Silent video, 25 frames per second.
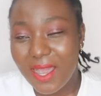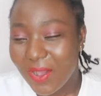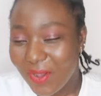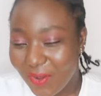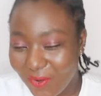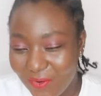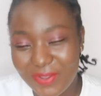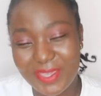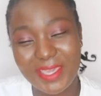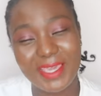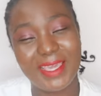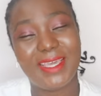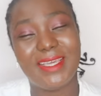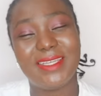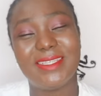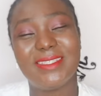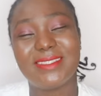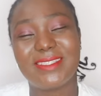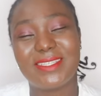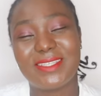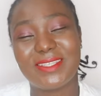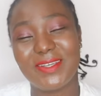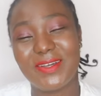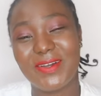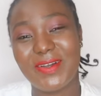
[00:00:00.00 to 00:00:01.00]
Okay,
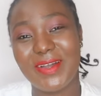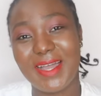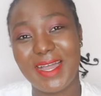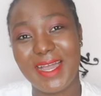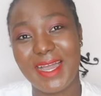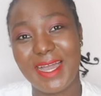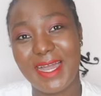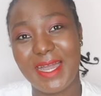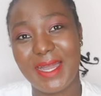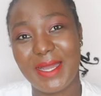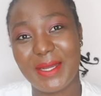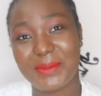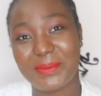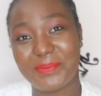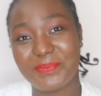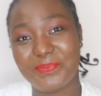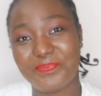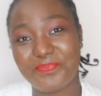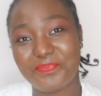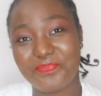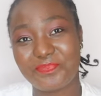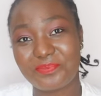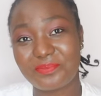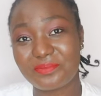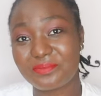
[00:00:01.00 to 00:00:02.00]
so
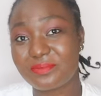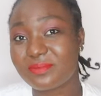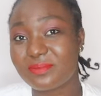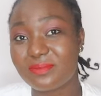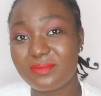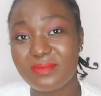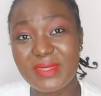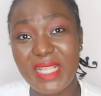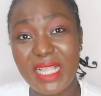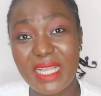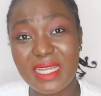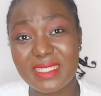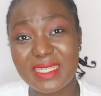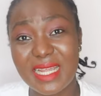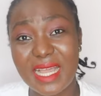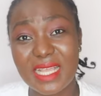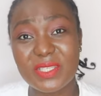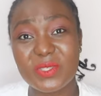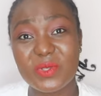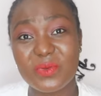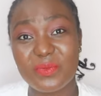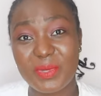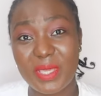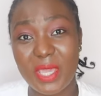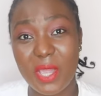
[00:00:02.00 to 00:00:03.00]
that
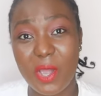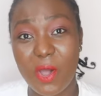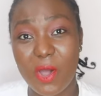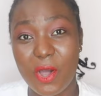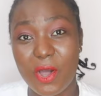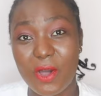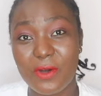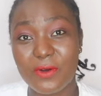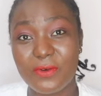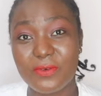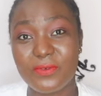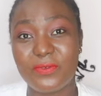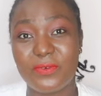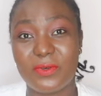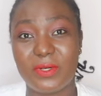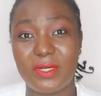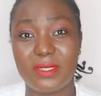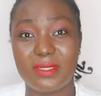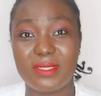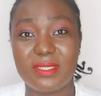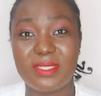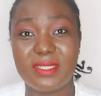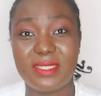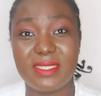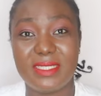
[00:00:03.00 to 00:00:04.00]
will be all
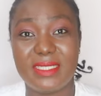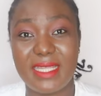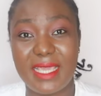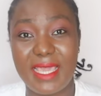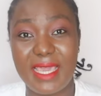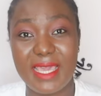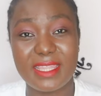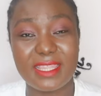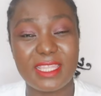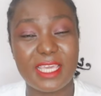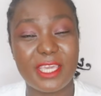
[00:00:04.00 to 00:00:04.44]
for today.